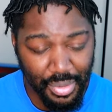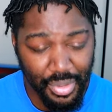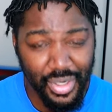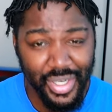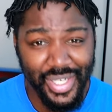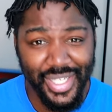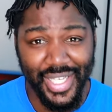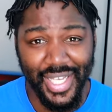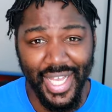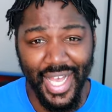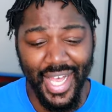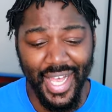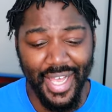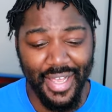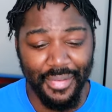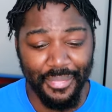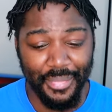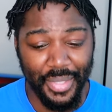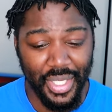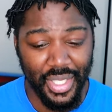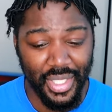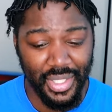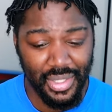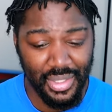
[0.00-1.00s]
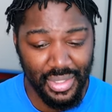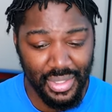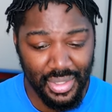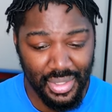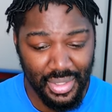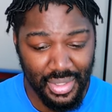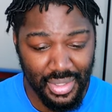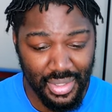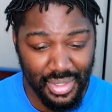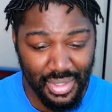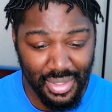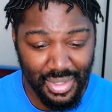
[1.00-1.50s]
Poor guy, man.
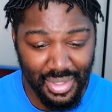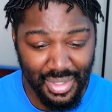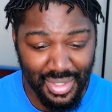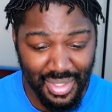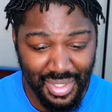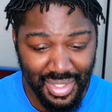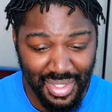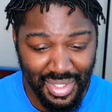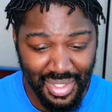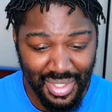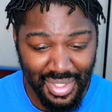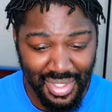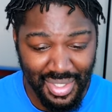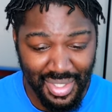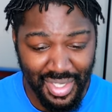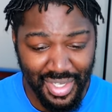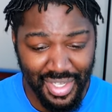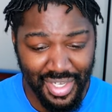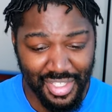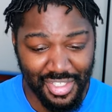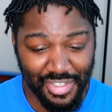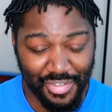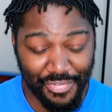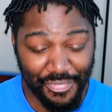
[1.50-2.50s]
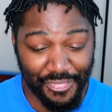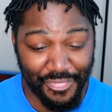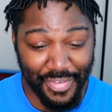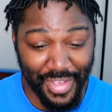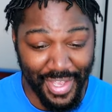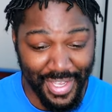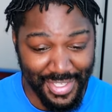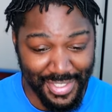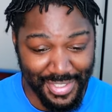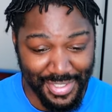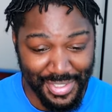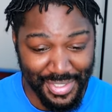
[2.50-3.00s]
Look at his
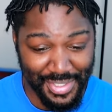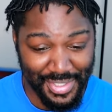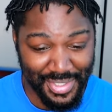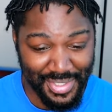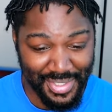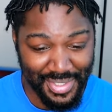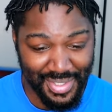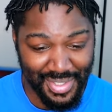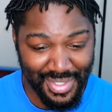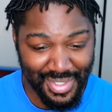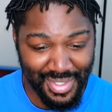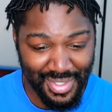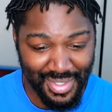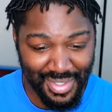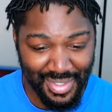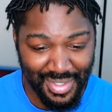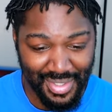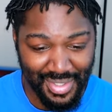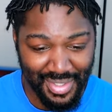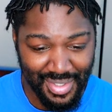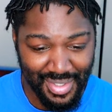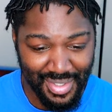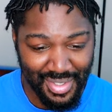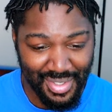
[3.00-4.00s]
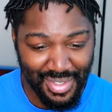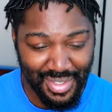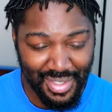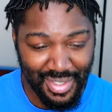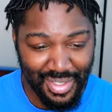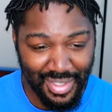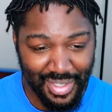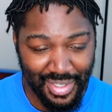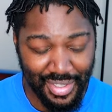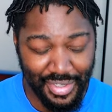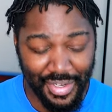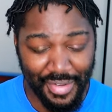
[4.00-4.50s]
face.
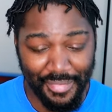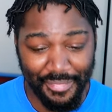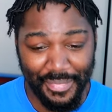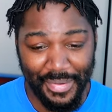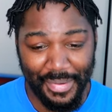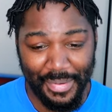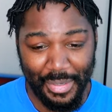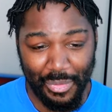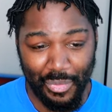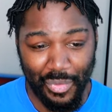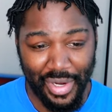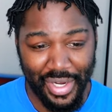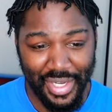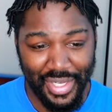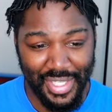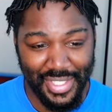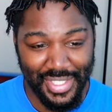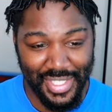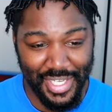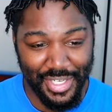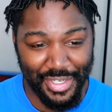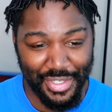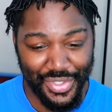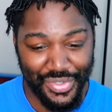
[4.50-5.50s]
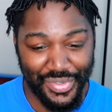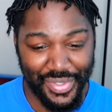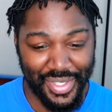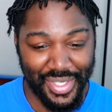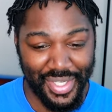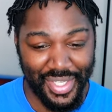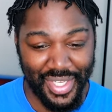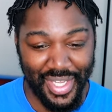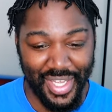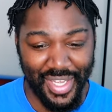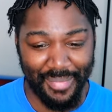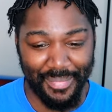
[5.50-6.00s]
He'll never be able to work in this
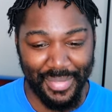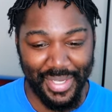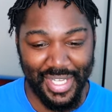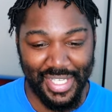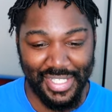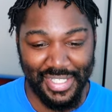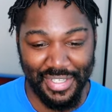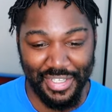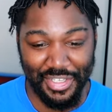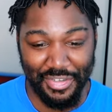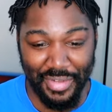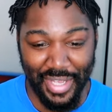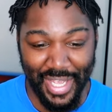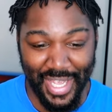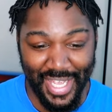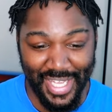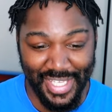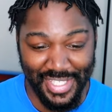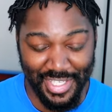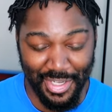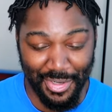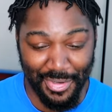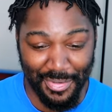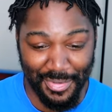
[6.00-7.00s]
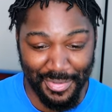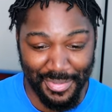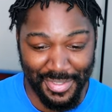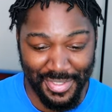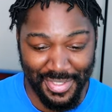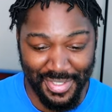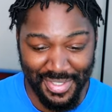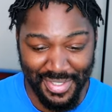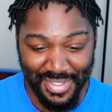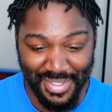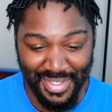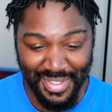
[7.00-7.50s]
industry again because of you
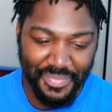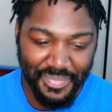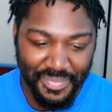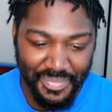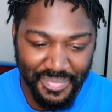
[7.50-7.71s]
assholes.